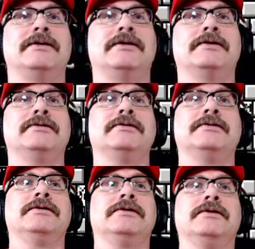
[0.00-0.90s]

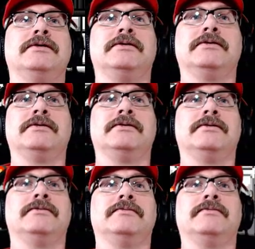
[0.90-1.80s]

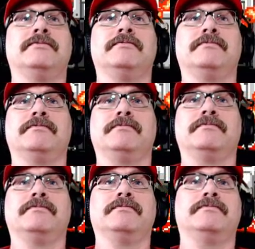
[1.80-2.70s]

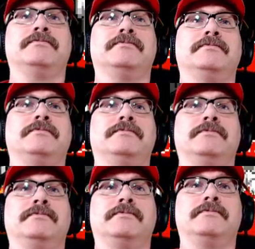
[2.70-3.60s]

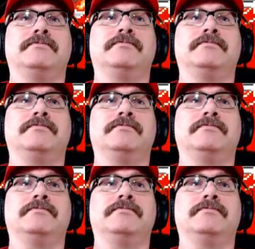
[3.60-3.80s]
No one is speaking in this clip.